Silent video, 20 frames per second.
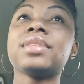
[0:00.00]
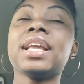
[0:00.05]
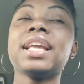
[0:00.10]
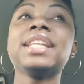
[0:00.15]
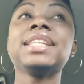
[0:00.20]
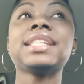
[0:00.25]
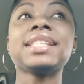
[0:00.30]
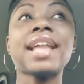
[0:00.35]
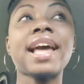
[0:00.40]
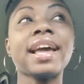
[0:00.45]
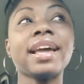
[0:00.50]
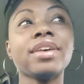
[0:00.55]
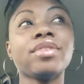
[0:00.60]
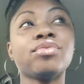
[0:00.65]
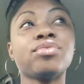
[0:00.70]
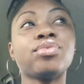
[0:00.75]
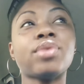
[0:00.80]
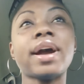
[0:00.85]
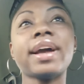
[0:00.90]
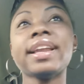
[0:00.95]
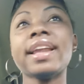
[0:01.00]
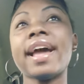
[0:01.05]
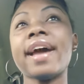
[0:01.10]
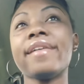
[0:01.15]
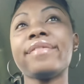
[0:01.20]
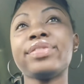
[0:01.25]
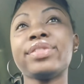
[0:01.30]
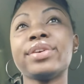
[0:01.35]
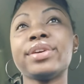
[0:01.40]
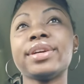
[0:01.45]
it's like right
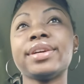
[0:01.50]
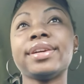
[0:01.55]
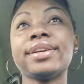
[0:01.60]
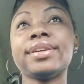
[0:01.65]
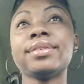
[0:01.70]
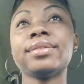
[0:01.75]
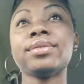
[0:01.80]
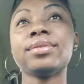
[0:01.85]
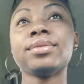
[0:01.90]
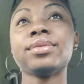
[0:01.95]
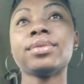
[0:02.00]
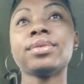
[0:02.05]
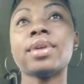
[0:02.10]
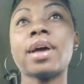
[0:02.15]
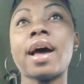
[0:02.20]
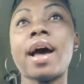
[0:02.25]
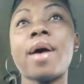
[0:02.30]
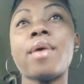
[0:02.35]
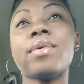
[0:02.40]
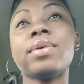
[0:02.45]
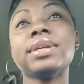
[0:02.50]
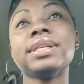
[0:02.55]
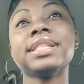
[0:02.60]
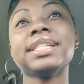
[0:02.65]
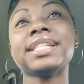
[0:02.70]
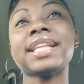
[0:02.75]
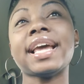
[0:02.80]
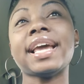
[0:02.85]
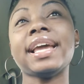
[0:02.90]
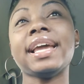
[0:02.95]
after, I want to
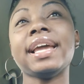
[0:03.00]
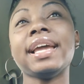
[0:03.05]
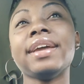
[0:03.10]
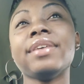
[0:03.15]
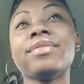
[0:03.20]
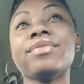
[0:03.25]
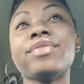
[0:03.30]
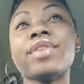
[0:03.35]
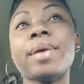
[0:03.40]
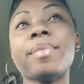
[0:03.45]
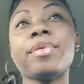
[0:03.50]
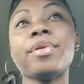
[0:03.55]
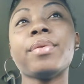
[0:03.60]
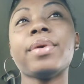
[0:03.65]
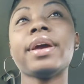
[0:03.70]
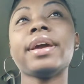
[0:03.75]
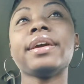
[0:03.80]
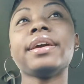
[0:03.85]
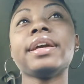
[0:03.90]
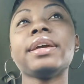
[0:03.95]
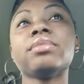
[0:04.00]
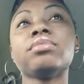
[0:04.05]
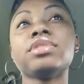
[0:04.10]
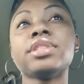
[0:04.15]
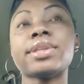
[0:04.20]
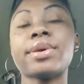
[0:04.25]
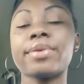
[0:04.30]
say February, it was